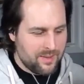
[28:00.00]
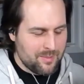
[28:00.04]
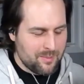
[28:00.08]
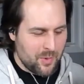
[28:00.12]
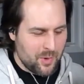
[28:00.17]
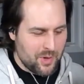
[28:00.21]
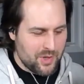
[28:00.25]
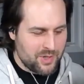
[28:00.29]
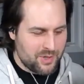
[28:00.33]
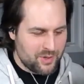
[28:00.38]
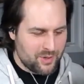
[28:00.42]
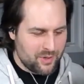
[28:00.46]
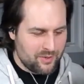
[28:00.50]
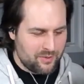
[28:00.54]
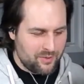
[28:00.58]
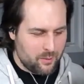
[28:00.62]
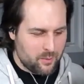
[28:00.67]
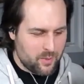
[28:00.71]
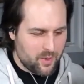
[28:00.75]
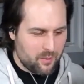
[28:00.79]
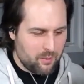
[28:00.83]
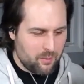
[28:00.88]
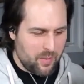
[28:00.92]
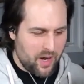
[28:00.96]
moisture
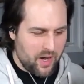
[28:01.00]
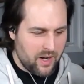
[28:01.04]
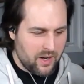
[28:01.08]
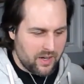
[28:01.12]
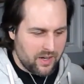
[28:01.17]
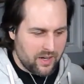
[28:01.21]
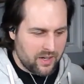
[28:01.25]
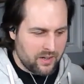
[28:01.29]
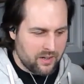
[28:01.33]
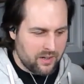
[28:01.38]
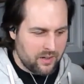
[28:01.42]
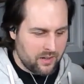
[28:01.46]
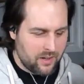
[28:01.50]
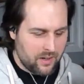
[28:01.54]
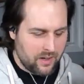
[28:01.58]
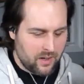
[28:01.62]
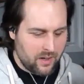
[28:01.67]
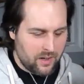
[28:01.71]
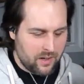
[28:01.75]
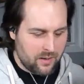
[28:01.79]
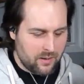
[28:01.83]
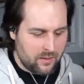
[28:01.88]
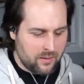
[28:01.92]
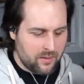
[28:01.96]
from your body
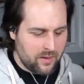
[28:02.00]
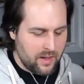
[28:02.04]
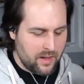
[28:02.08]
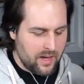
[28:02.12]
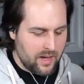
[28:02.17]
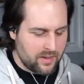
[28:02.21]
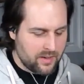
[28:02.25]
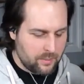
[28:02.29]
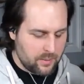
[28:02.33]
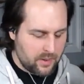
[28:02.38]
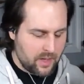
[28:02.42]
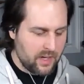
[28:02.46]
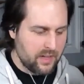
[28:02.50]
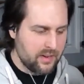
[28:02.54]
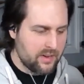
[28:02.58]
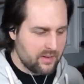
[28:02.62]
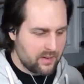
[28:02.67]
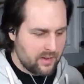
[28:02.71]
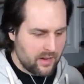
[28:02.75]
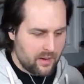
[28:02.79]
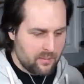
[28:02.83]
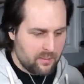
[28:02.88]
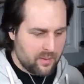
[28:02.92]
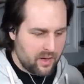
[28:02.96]

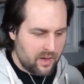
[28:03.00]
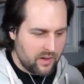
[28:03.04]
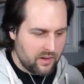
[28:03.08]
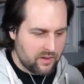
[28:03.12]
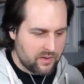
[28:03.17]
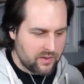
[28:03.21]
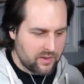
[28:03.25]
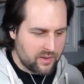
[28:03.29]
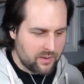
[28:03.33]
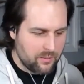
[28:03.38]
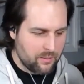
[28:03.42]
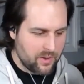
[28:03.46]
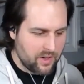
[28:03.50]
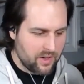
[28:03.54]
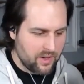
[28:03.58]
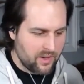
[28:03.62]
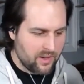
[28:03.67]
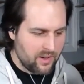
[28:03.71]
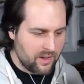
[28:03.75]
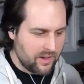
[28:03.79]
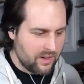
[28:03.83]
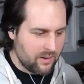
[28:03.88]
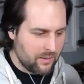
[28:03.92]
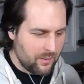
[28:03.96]
expedites that polishing a
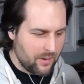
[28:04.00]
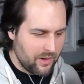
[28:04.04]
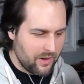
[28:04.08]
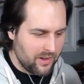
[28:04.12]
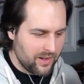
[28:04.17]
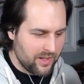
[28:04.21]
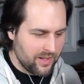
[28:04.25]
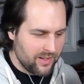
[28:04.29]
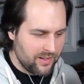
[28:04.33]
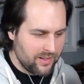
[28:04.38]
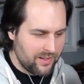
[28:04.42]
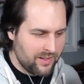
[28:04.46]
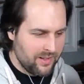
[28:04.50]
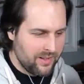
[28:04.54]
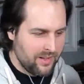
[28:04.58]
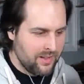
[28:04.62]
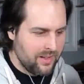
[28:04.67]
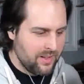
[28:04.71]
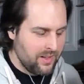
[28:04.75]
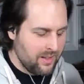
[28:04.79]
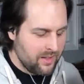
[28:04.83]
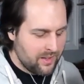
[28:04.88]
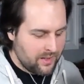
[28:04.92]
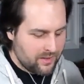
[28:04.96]
bit on a wallet.
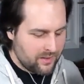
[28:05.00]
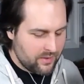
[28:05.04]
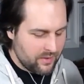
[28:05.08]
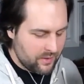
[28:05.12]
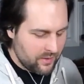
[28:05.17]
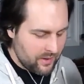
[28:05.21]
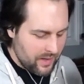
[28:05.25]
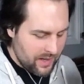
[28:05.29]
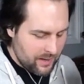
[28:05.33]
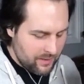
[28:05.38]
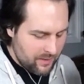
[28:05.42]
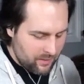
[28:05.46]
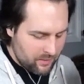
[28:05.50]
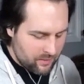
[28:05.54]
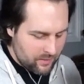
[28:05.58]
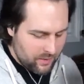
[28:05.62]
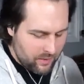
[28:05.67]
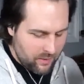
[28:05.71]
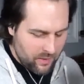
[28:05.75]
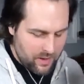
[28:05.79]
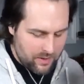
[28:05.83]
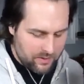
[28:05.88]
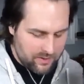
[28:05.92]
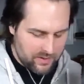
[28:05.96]
So I don't
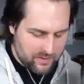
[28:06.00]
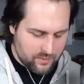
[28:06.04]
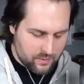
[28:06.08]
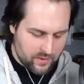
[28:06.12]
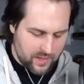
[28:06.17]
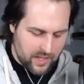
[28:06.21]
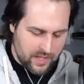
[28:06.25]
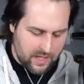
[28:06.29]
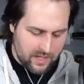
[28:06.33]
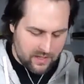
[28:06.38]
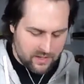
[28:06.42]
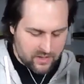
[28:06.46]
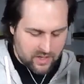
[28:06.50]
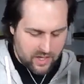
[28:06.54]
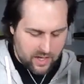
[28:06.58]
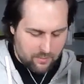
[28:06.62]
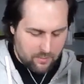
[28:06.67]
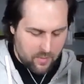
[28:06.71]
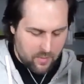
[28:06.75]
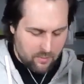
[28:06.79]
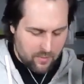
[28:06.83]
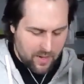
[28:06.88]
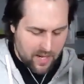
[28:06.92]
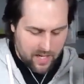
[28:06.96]
know how these will age.
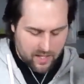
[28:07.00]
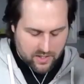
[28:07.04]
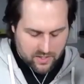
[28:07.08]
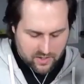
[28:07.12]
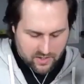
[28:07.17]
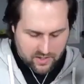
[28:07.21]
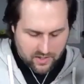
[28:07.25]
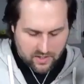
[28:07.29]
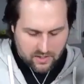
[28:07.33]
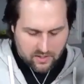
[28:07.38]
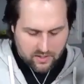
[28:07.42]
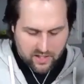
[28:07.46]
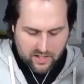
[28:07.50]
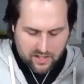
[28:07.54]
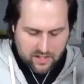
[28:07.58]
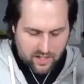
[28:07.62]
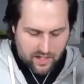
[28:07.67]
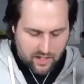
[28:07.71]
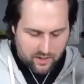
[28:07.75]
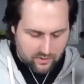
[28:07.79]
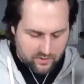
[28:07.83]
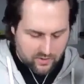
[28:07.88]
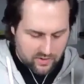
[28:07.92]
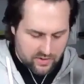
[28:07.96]
I'm imagining that
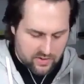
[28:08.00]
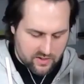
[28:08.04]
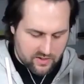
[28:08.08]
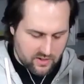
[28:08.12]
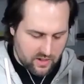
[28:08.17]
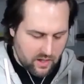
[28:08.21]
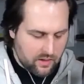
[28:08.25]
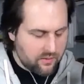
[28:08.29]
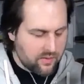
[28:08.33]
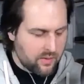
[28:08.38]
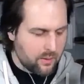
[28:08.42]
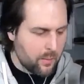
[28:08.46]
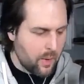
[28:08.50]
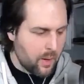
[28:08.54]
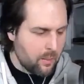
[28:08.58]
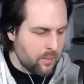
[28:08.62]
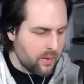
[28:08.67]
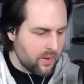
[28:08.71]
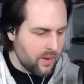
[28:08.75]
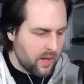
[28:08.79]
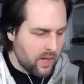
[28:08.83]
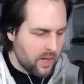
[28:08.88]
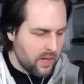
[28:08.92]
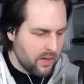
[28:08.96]
I'll just scuff them up
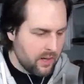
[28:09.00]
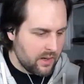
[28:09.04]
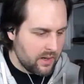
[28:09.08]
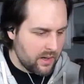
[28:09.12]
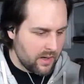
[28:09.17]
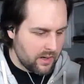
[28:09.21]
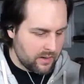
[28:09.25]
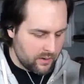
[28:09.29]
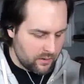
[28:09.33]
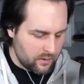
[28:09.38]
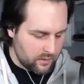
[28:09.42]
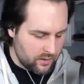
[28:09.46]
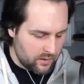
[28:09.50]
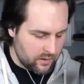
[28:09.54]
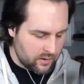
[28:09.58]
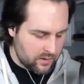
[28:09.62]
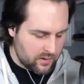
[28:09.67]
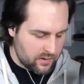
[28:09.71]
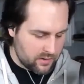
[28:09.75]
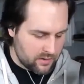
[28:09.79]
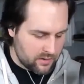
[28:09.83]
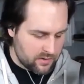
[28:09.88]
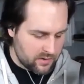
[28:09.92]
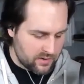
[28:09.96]
a lot and they'll look
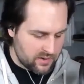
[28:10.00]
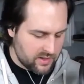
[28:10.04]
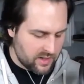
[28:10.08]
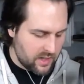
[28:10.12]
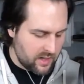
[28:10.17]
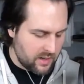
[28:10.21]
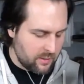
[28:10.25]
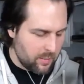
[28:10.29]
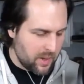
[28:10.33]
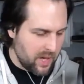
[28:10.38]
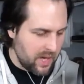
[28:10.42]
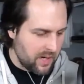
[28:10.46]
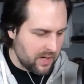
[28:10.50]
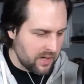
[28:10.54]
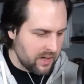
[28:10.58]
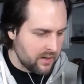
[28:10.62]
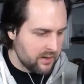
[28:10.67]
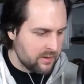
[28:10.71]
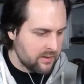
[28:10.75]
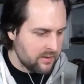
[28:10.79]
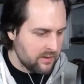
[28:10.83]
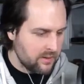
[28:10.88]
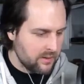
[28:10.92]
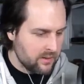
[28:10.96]
just kind of
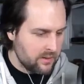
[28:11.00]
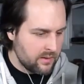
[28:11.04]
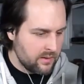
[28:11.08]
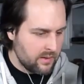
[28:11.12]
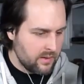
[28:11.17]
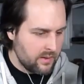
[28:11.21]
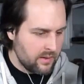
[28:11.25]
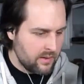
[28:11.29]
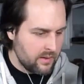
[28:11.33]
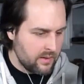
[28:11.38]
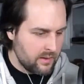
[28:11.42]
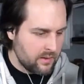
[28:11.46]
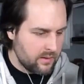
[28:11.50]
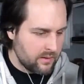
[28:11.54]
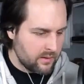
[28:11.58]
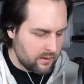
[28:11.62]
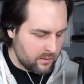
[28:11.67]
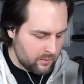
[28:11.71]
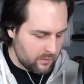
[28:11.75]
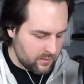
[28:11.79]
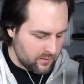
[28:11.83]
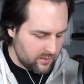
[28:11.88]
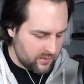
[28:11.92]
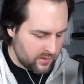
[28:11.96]
badass.
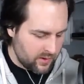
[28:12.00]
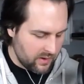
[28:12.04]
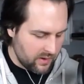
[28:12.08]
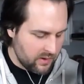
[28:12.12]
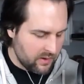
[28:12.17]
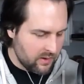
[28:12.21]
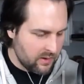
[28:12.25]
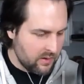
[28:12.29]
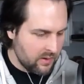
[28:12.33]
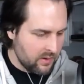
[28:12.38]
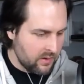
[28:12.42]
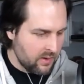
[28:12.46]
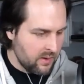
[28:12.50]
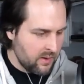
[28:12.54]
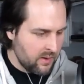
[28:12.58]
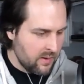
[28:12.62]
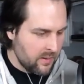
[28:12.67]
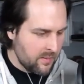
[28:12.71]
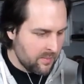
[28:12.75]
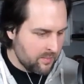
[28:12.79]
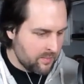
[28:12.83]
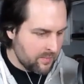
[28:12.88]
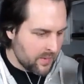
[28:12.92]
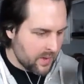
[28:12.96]
So we'll see.
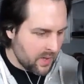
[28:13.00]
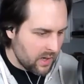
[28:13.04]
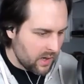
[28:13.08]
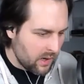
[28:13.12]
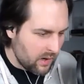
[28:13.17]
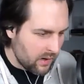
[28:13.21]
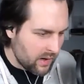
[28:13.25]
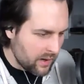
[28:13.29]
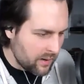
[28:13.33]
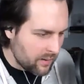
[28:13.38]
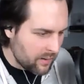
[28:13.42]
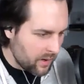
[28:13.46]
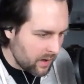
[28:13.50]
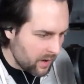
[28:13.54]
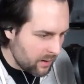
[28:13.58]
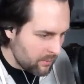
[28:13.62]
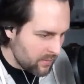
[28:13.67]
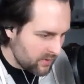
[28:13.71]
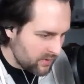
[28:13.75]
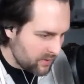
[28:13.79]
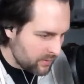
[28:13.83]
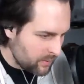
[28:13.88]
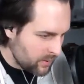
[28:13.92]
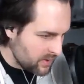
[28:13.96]
All right, I
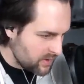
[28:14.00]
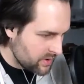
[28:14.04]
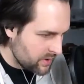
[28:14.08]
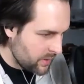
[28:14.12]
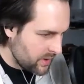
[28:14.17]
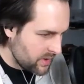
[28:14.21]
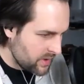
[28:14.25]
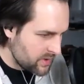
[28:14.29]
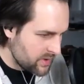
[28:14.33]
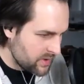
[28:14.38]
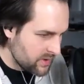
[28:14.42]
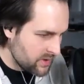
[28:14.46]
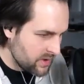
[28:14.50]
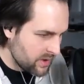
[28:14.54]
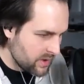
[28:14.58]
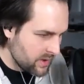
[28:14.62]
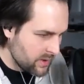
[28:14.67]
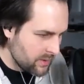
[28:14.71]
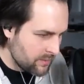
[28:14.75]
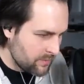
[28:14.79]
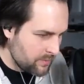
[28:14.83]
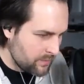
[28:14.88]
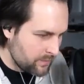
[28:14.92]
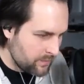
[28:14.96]
missed a bunch of questions here.